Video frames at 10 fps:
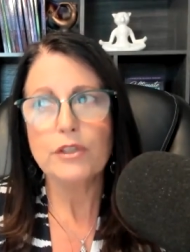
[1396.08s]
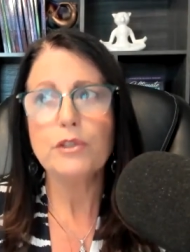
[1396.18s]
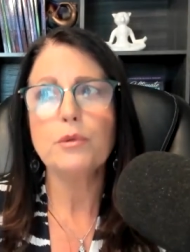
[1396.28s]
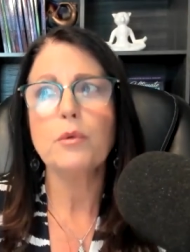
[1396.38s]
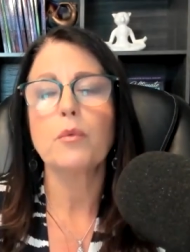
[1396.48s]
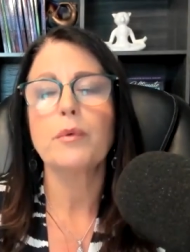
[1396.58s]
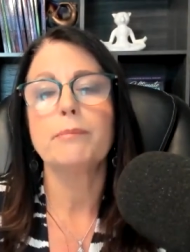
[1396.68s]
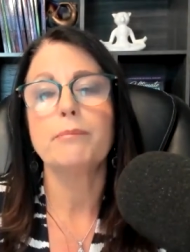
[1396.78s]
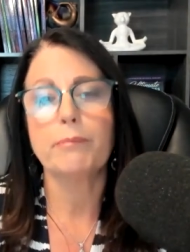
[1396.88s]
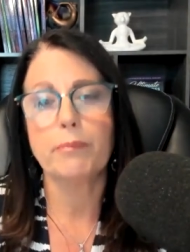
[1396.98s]
you re-
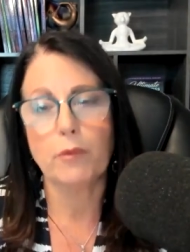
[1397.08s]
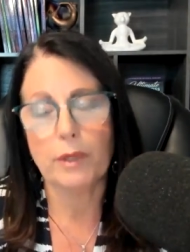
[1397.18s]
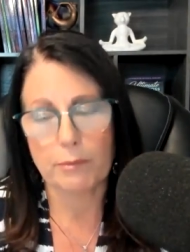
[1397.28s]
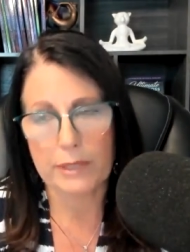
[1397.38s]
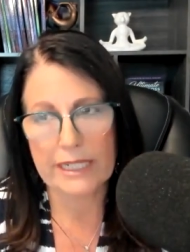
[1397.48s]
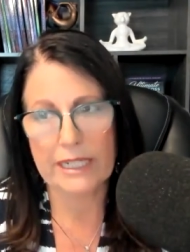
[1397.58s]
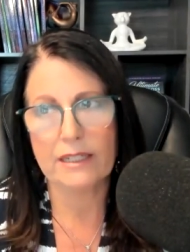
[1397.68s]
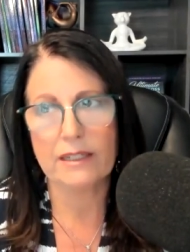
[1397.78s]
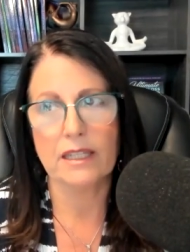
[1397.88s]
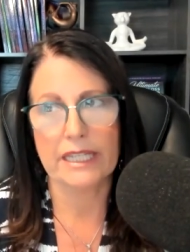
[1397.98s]

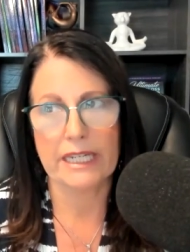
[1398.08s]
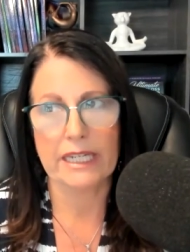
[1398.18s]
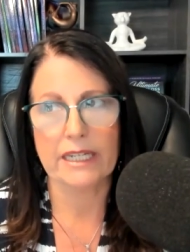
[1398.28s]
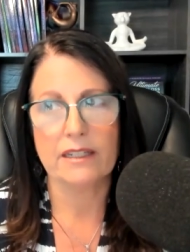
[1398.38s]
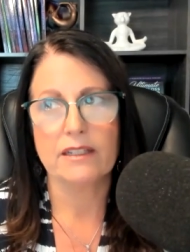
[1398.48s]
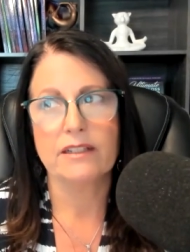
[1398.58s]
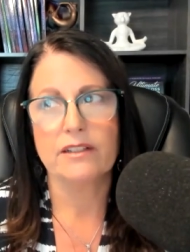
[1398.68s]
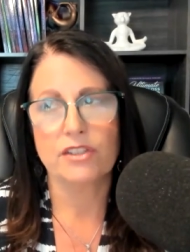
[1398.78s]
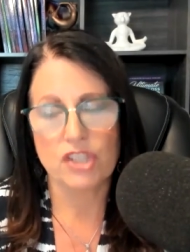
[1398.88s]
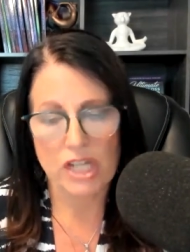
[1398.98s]
repeatedly
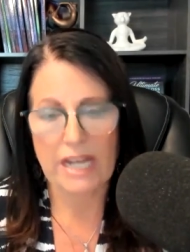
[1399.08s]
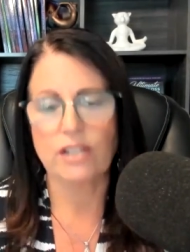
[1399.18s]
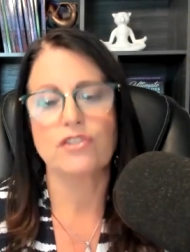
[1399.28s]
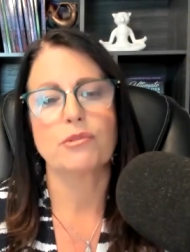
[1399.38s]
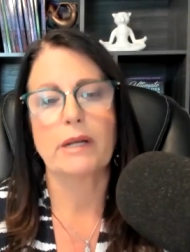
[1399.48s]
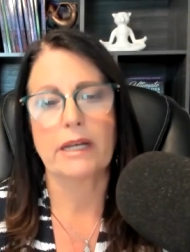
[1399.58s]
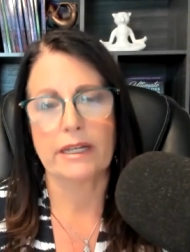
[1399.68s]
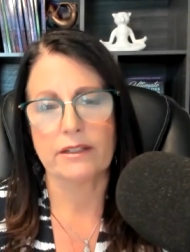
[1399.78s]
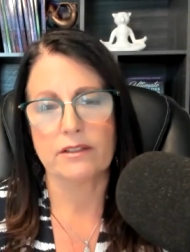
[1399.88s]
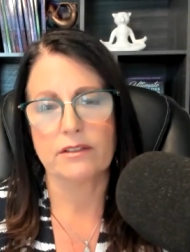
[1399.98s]
change your
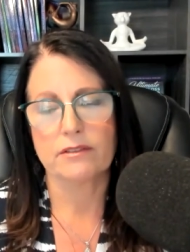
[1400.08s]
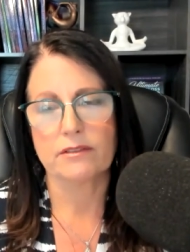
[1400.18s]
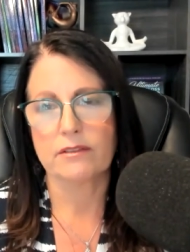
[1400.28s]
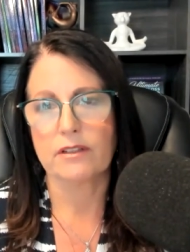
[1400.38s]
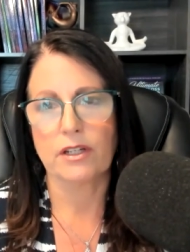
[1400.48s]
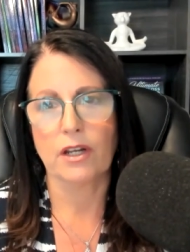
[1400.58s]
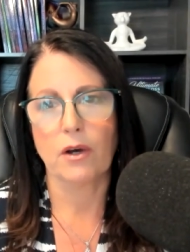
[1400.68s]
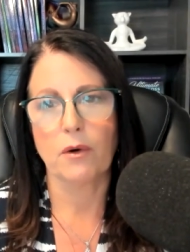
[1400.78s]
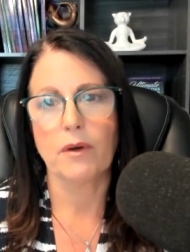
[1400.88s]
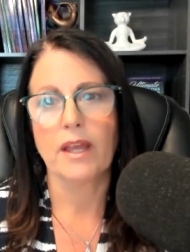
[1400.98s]
mind you
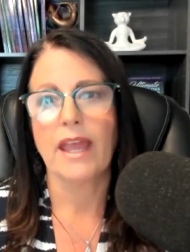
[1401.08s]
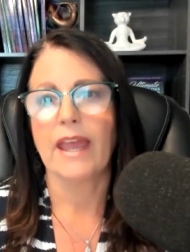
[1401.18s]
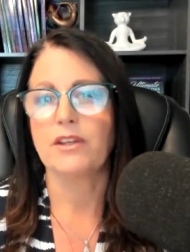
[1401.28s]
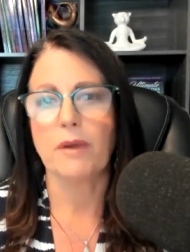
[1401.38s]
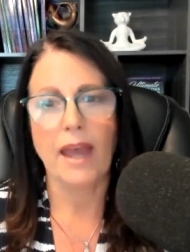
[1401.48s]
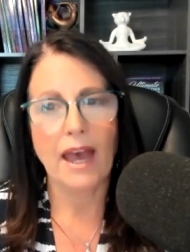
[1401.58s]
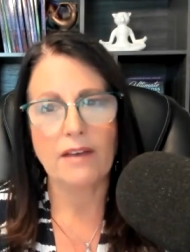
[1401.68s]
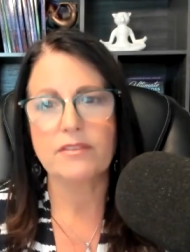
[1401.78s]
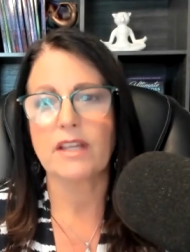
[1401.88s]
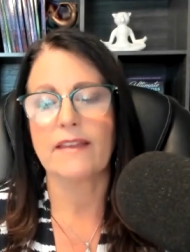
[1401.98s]
know and you
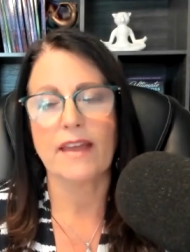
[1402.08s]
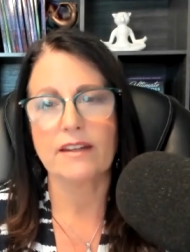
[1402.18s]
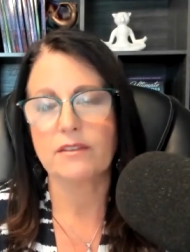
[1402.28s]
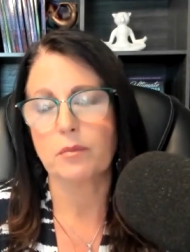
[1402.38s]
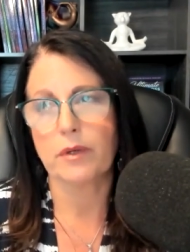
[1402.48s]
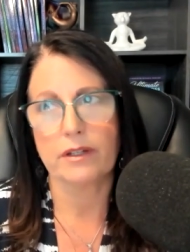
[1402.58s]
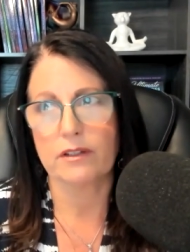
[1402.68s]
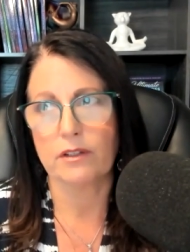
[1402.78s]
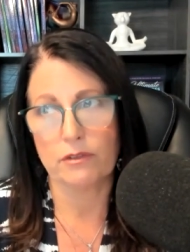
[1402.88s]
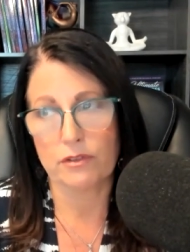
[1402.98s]
have and that's what
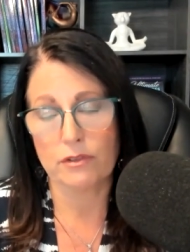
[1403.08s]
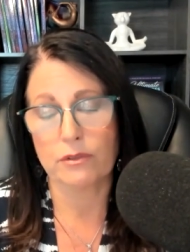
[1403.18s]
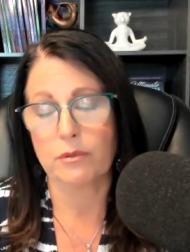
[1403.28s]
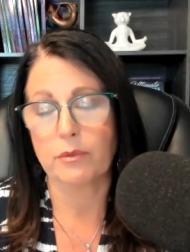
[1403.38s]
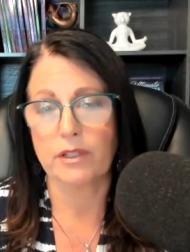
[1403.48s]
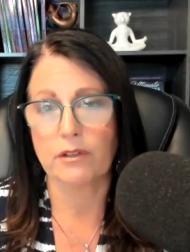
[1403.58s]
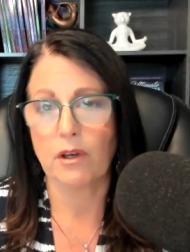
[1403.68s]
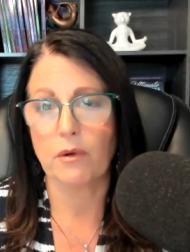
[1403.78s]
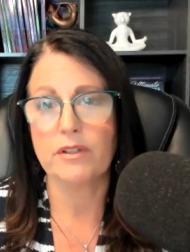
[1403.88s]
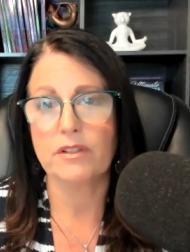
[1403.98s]
you do when you
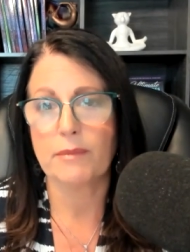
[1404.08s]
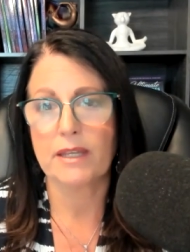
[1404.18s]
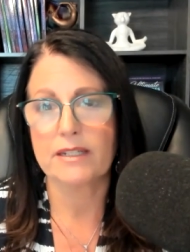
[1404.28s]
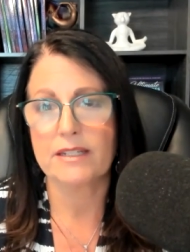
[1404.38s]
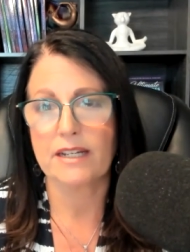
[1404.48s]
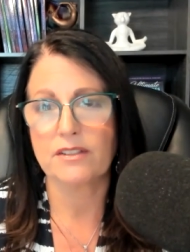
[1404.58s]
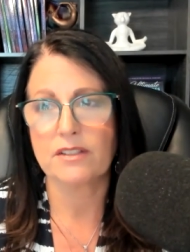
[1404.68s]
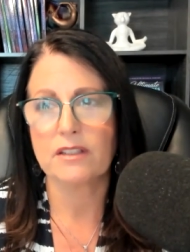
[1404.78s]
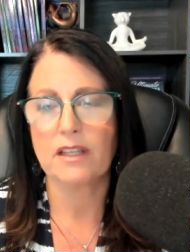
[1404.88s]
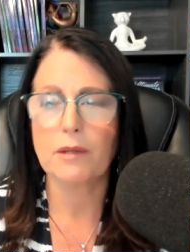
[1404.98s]
go into
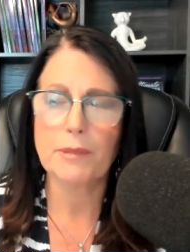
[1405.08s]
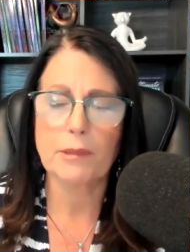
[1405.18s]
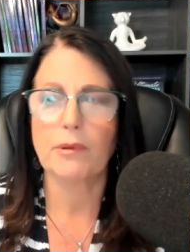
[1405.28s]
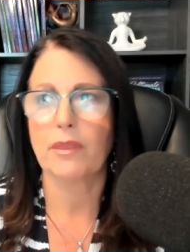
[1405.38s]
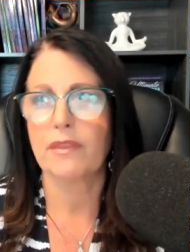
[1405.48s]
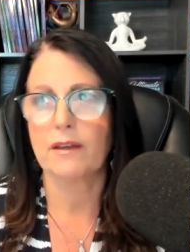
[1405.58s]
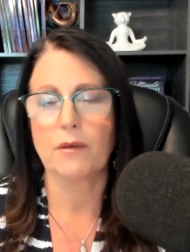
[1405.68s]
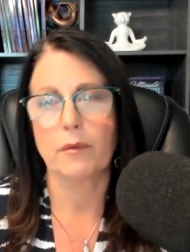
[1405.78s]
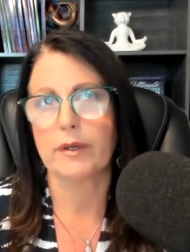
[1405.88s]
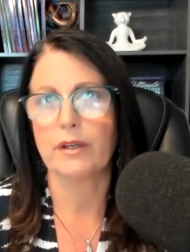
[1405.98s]
meditation a lot of people think
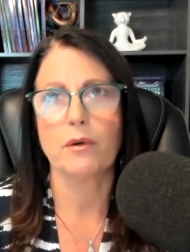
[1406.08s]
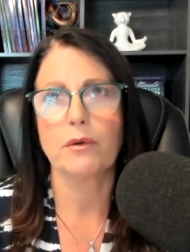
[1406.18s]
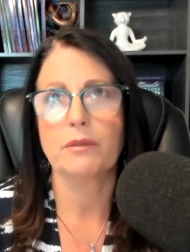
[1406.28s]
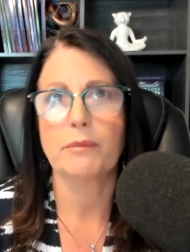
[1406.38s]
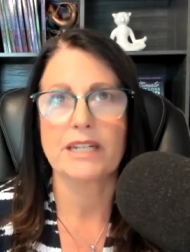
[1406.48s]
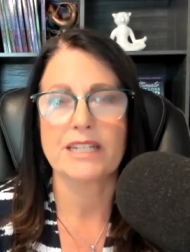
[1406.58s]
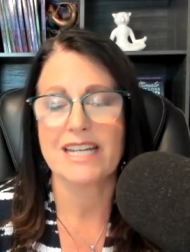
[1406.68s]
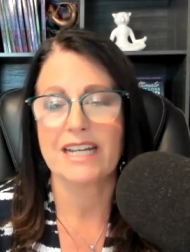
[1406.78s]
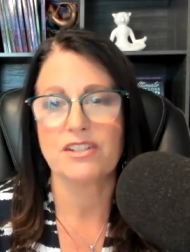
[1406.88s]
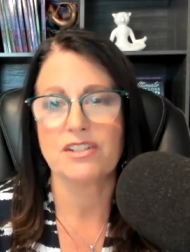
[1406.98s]
when you go into
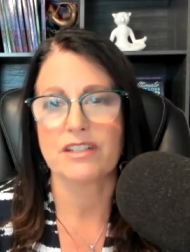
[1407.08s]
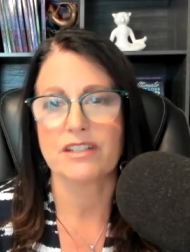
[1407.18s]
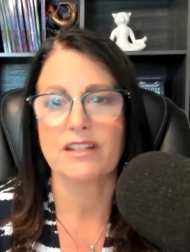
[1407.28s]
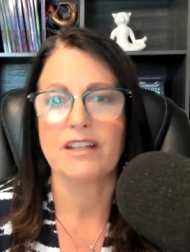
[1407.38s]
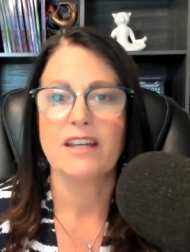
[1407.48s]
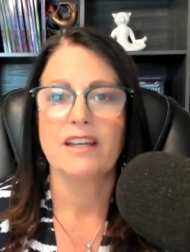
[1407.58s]
meditation